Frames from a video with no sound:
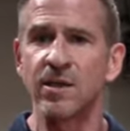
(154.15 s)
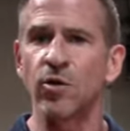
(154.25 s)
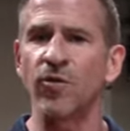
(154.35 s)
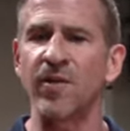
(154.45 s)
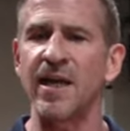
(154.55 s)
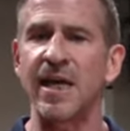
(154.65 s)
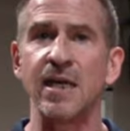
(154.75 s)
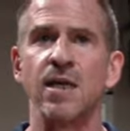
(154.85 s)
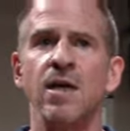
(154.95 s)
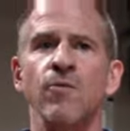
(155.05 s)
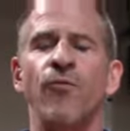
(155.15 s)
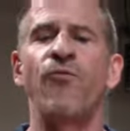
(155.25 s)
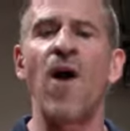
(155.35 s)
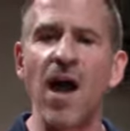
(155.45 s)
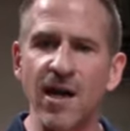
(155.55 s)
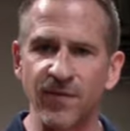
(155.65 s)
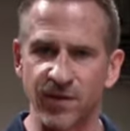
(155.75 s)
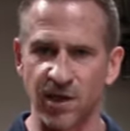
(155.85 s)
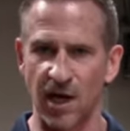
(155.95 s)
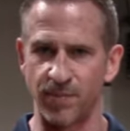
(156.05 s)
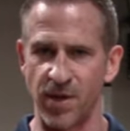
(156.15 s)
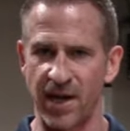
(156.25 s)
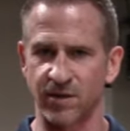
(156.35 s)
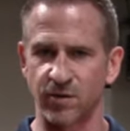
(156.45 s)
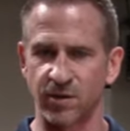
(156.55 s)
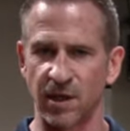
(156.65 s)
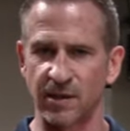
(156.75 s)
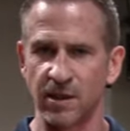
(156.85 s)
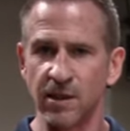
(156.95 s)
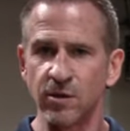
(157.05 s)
so that they can find the time to exercise,